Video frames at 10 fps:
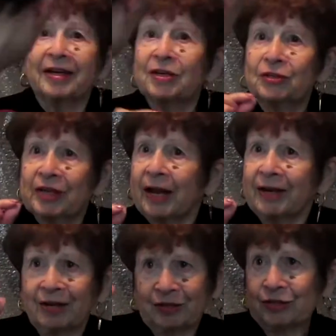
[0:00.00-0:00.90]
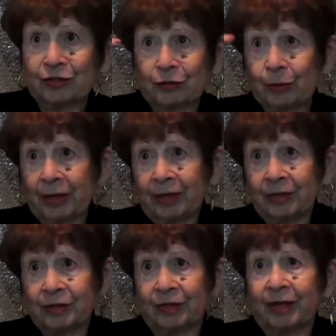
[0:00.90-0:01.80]
decided it's
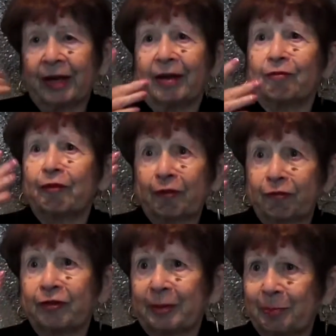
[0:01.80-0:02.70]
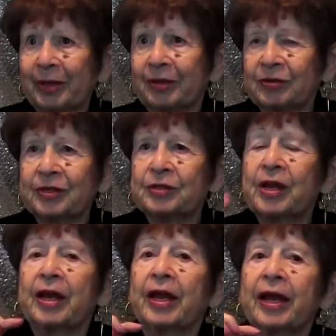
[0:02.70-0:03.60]
crazy. 50 pieces
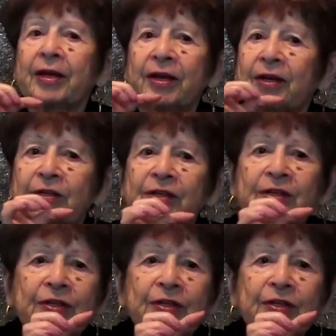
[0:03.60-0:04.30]
and the